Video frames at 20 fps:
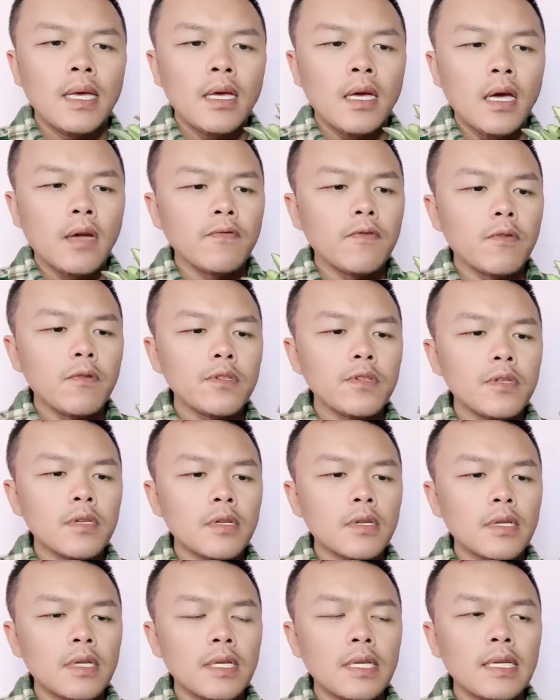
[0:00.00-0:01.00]

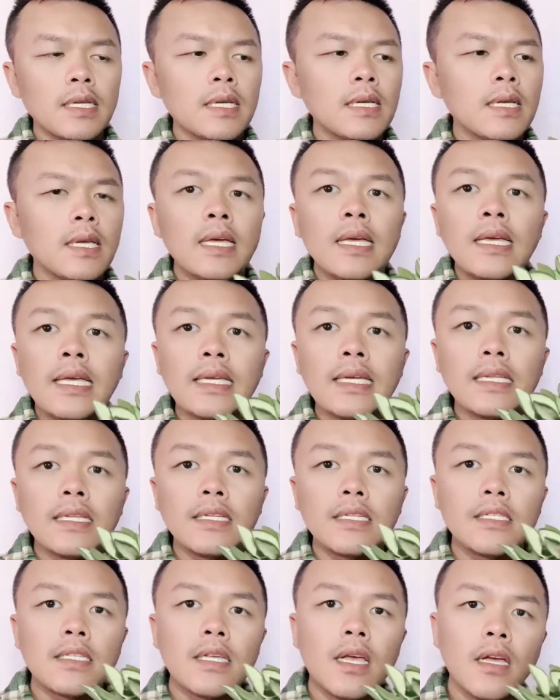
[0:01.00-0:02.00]
Unfortunately, it
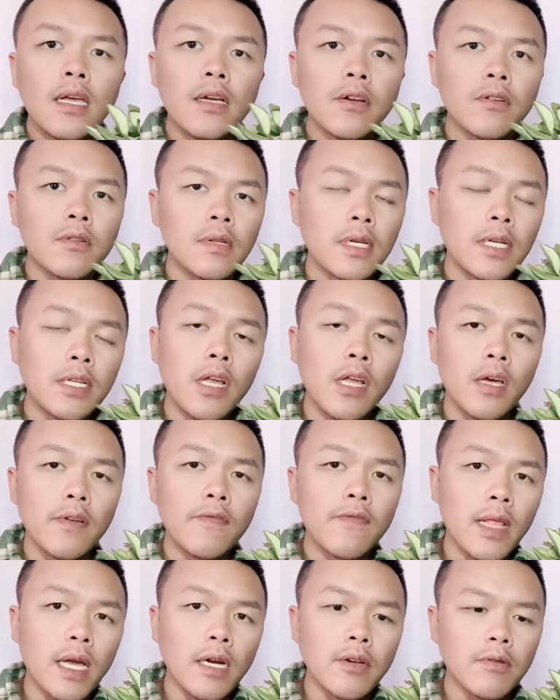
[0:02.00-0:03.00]
is currently not
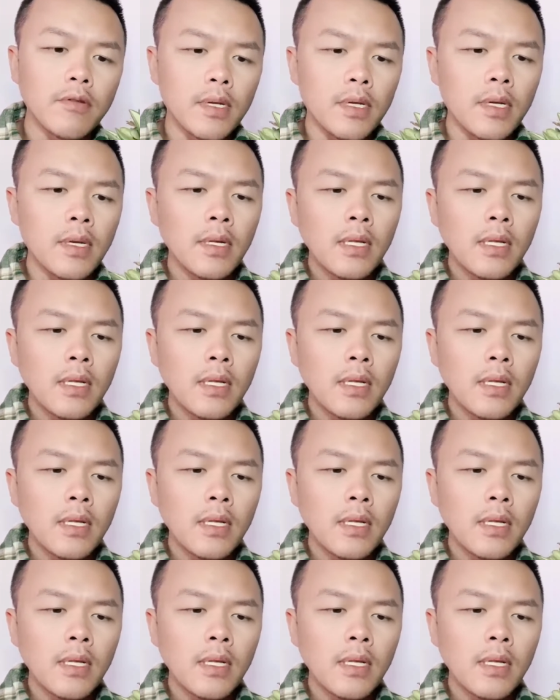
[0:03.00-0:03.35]
flowering.